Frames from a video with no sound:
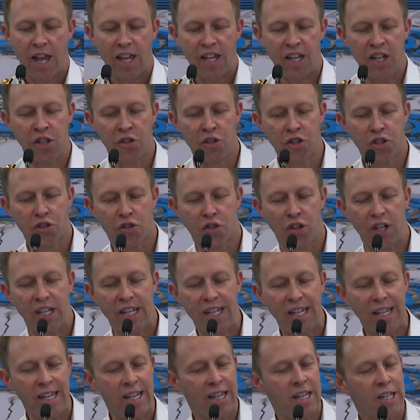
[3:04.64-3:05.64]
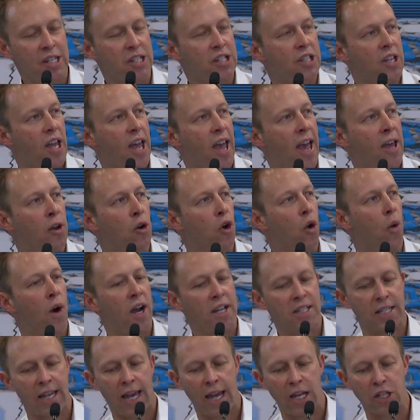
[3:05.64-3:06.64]
industry is and
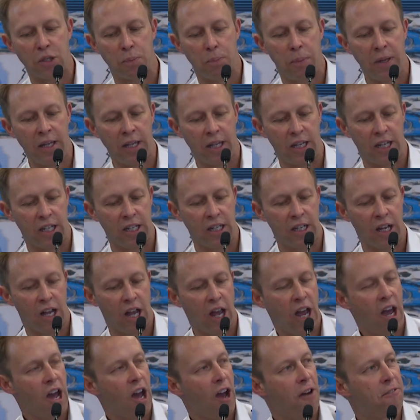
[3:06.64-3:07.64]
always has been